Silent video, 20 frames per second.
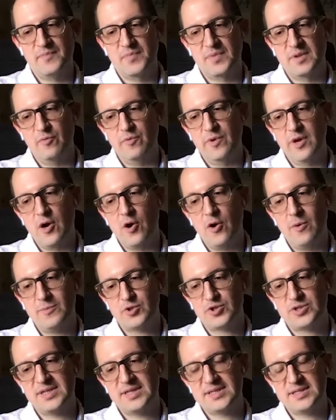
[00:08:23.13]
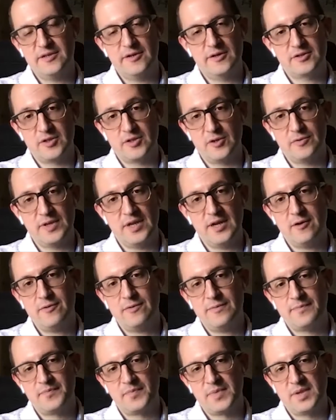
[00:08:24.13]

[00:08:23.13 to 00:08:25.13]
We're almost 6 years old now.